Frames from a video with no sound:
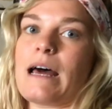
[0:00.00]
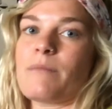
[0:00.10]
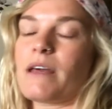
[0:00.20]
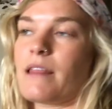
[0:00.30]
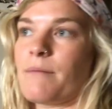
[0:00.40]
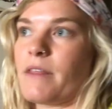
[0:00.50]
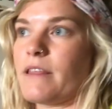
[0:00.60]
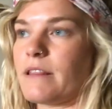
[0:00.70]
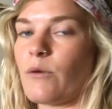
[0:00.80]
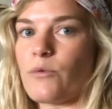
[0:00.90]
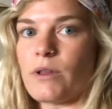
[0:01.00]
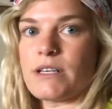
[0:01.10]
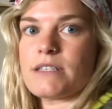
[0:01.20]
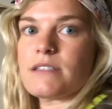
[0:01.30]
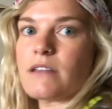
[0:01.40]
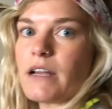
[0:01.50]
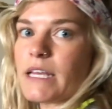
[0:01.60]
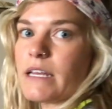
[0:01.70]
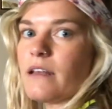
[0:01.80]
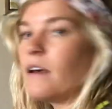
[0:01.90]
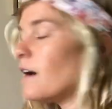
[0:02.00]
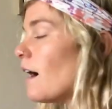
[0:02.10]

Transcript: on by them. I think they really studied